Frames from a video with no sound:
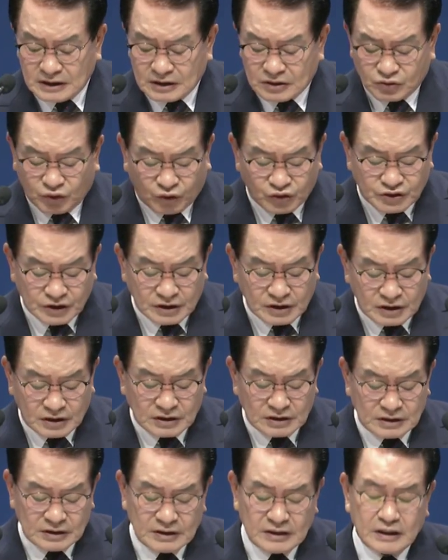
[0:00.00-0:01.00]
that you
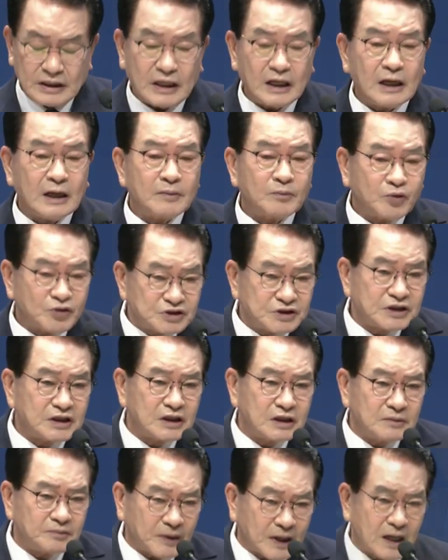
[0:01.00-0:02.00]
embraced
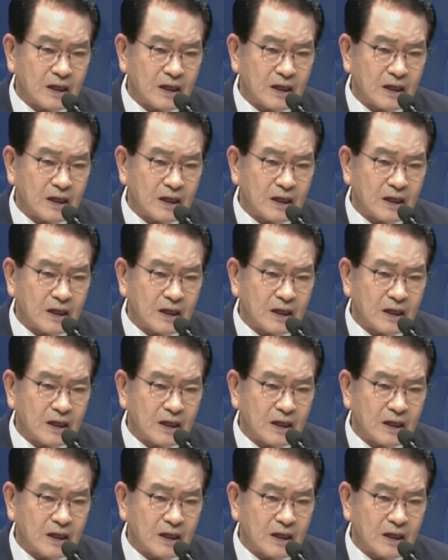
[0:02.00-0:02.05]
in your